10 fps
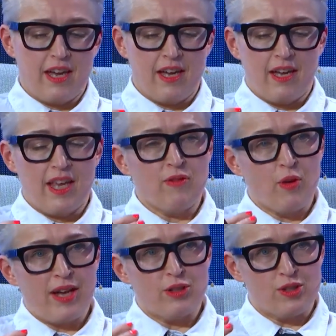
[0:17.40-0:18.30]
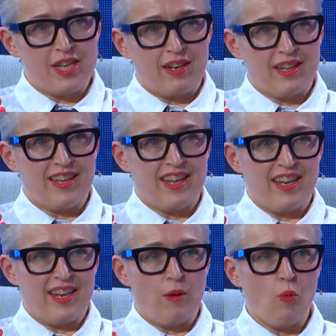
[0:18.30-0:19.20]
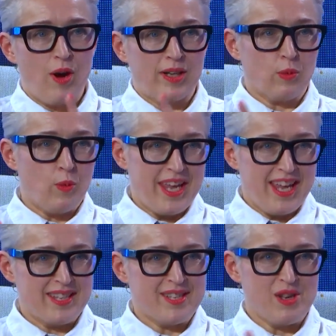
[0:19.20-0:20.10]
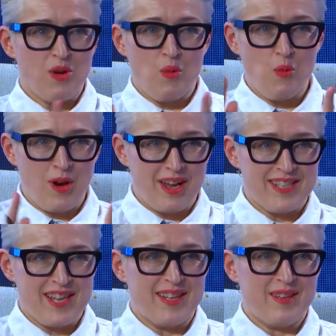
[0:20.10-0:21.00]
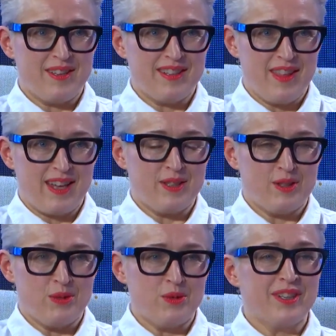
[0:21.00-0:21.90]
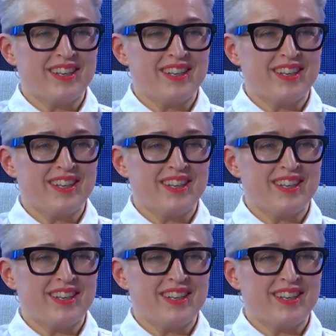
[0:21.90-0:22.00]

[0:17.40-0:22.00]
if you had to tell it in one tweet, so what is it that you do?